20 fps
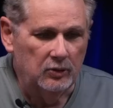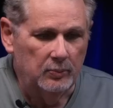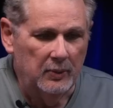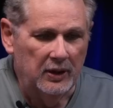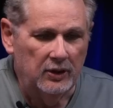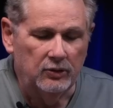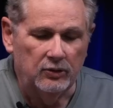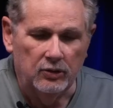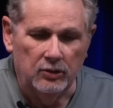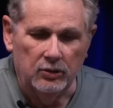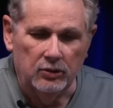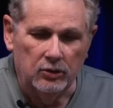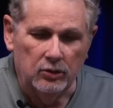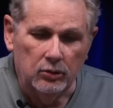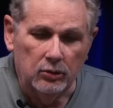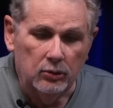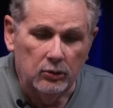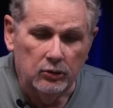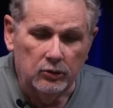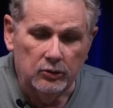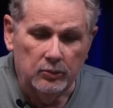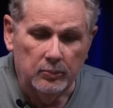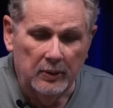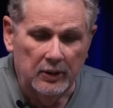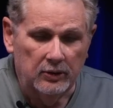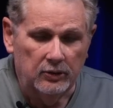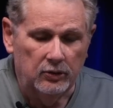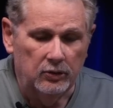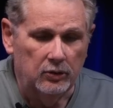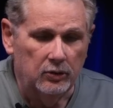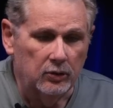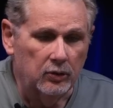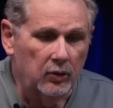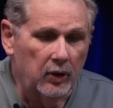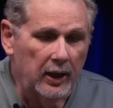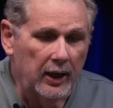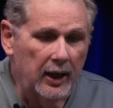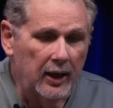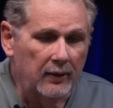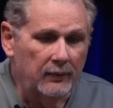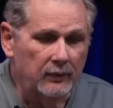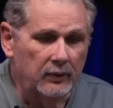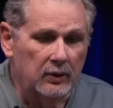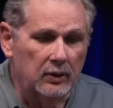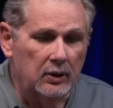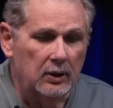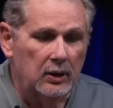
master your tools, master your craft,